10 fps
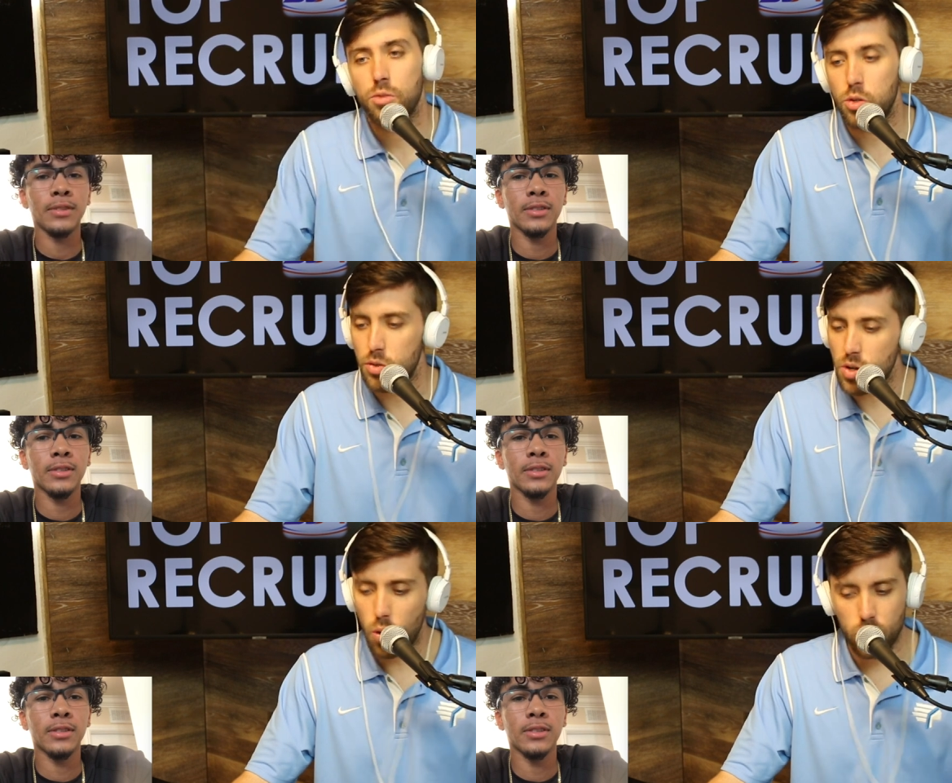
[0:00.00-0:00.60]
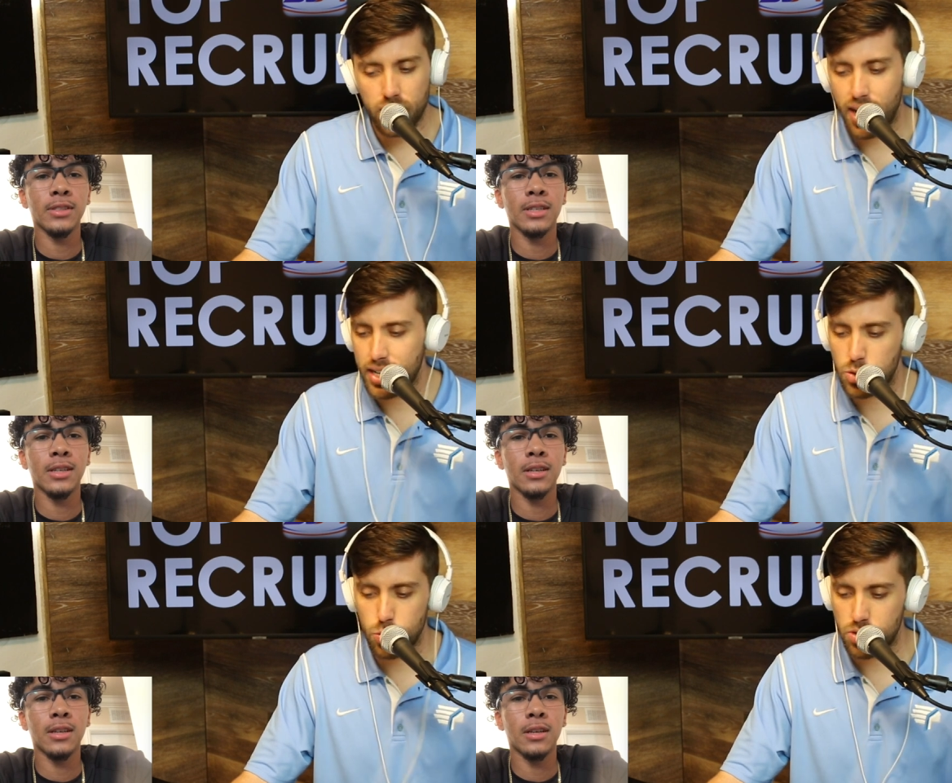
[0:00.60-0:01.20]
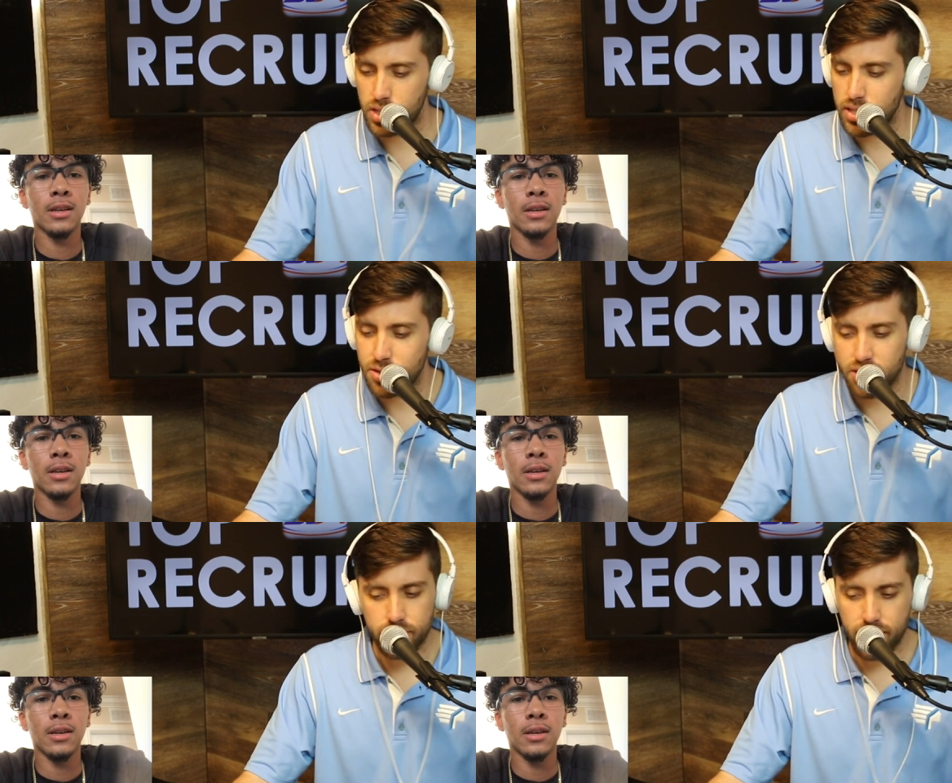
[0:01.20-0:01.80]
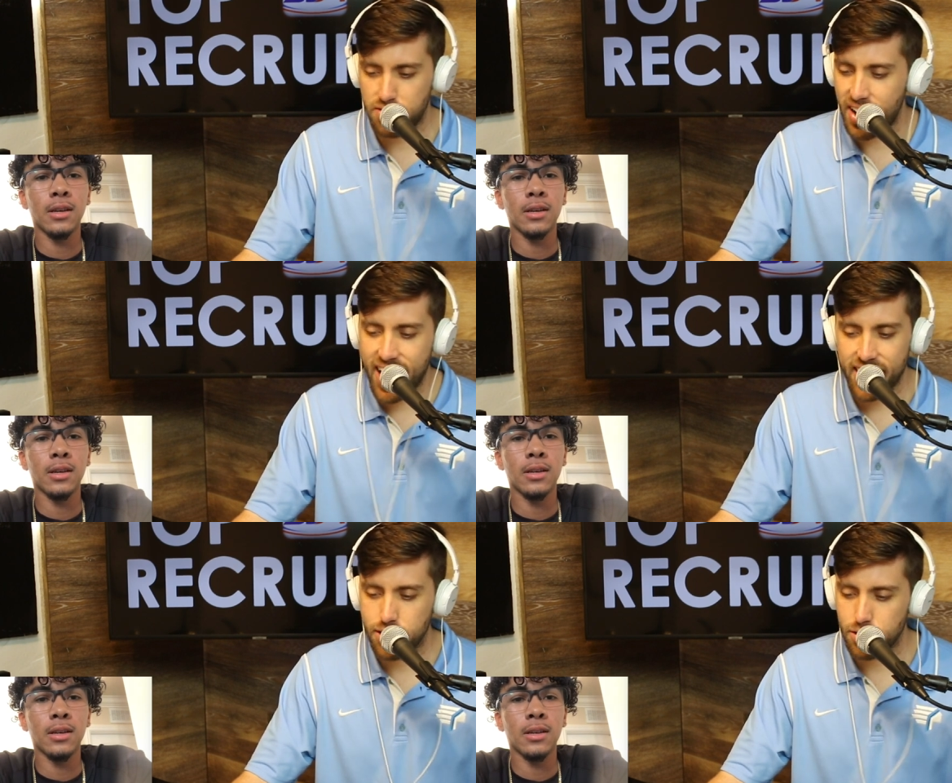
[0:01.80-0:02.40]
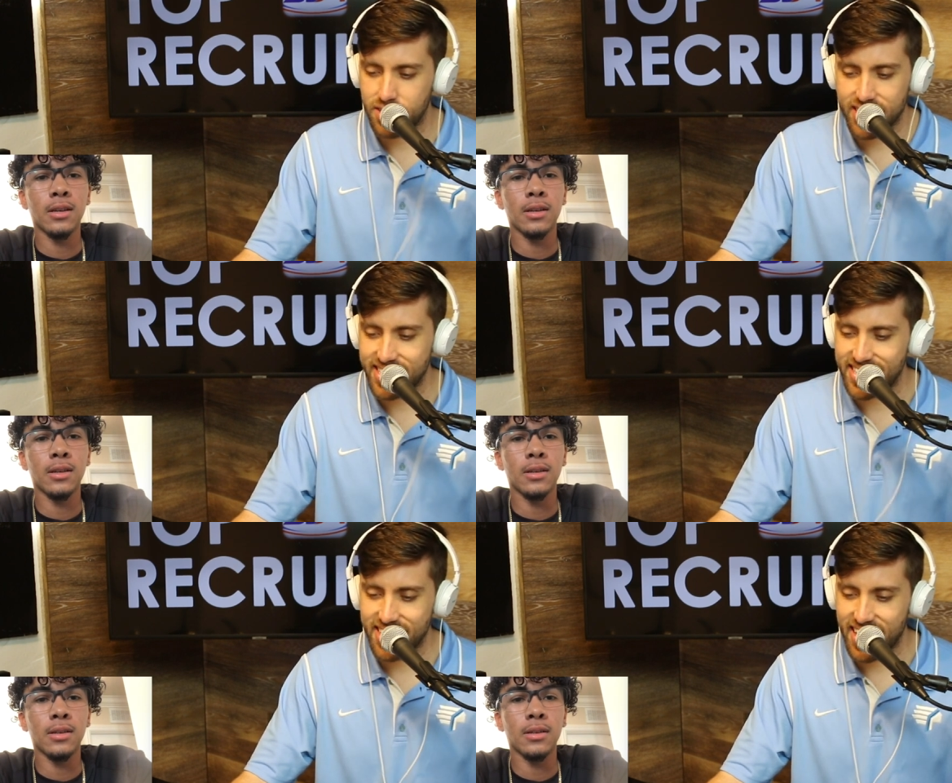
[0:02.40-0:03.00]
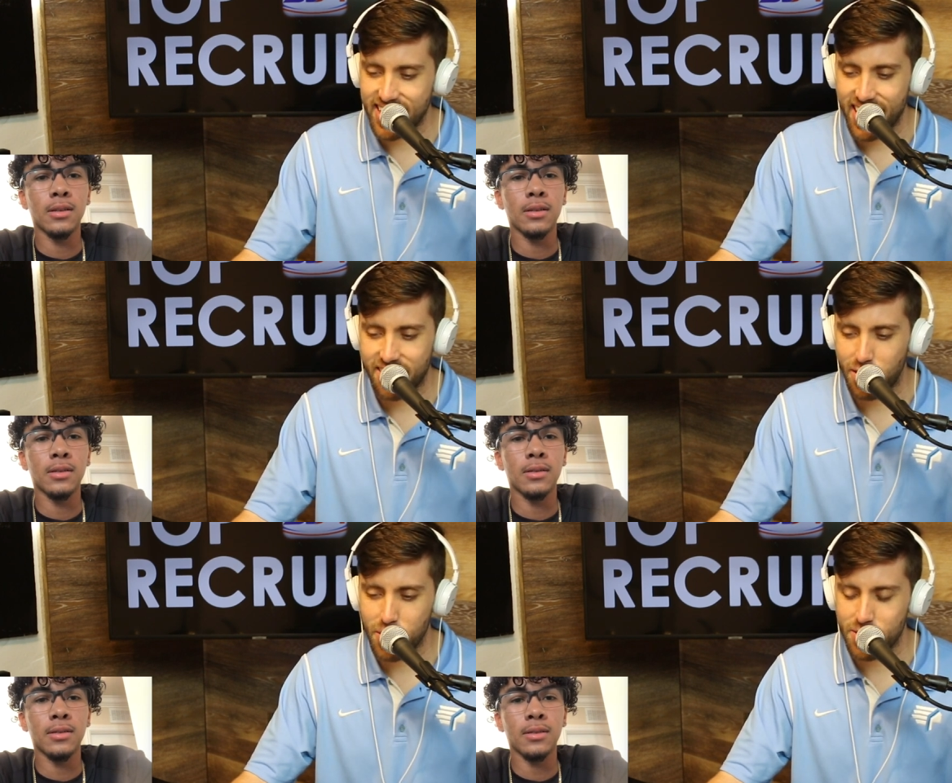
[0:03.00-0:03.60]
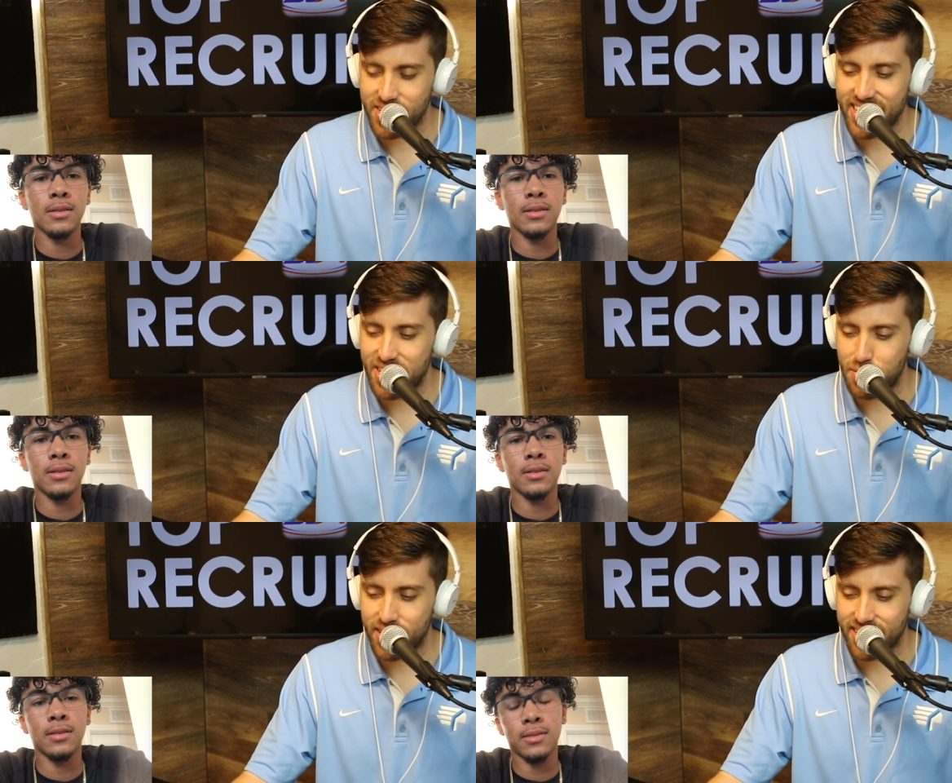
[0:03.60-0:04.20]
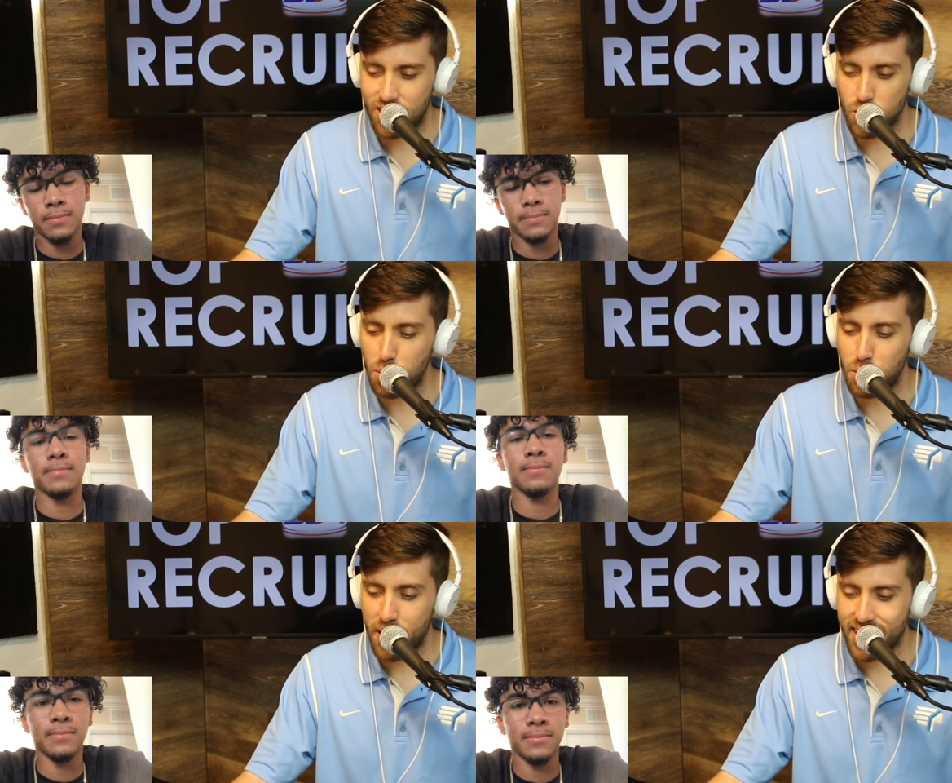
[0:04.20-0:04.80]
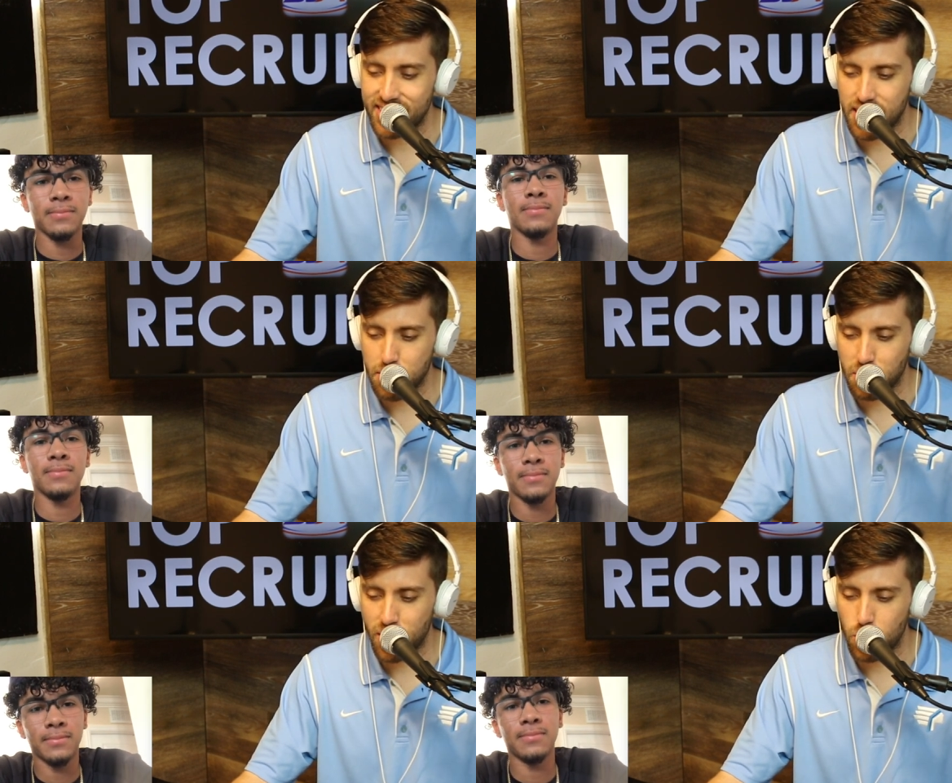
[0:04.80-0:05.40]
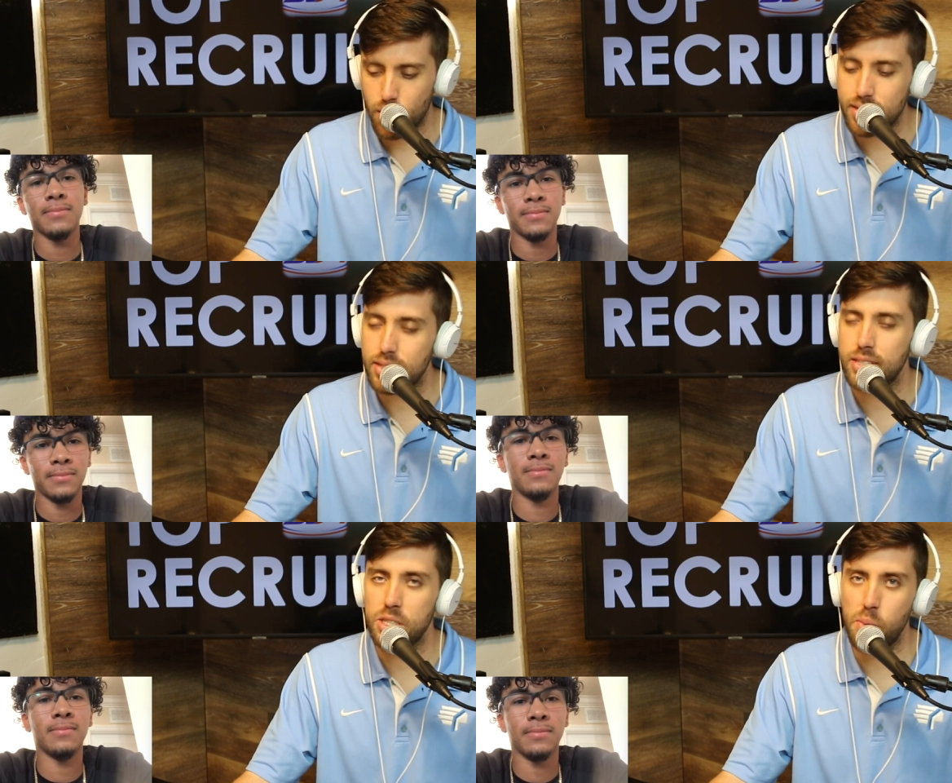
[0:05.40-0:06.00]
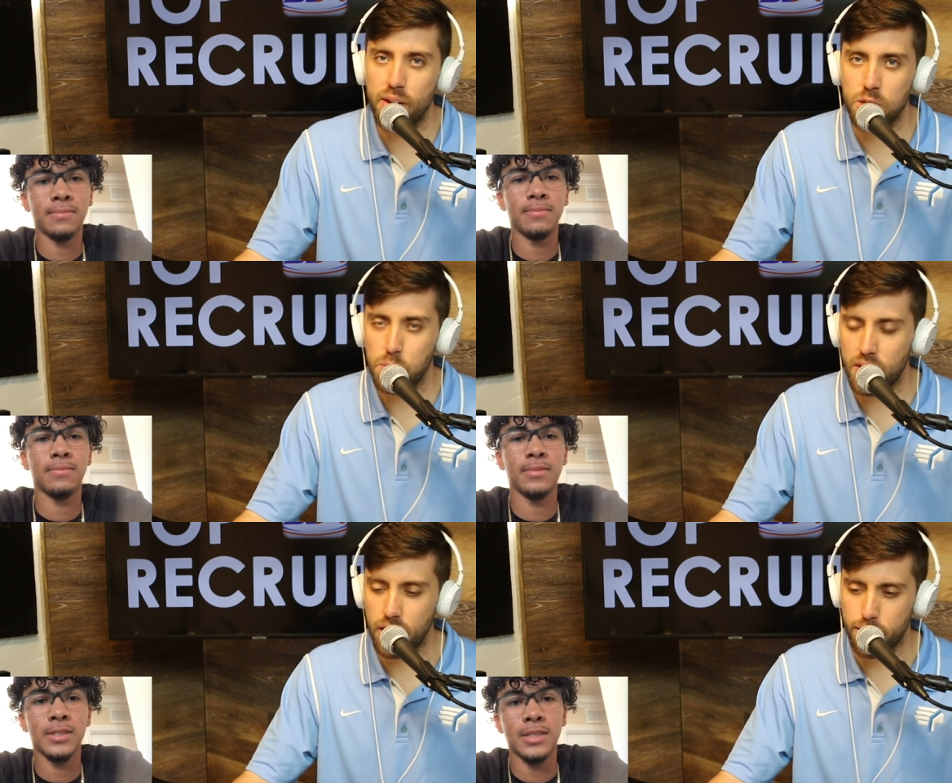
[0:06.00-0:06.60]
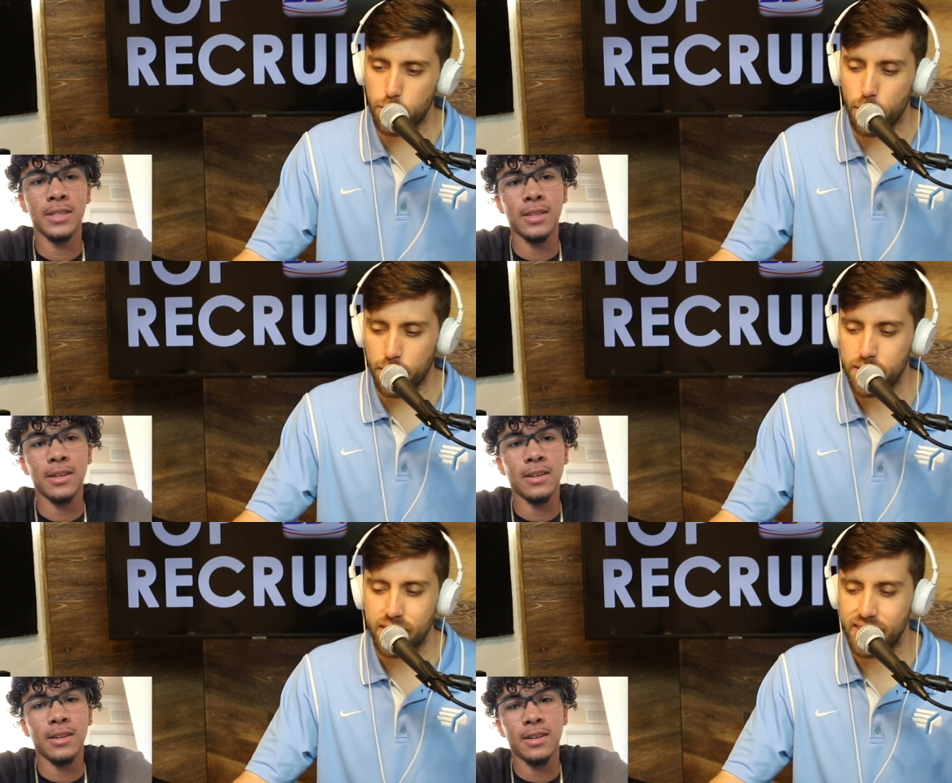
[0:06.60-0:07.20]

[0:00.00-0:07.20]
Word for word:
Speaker 1: you're the only high school seniors that have ever had your season and, and, careers ended with a global pandemic, man. What has this experience been like for you?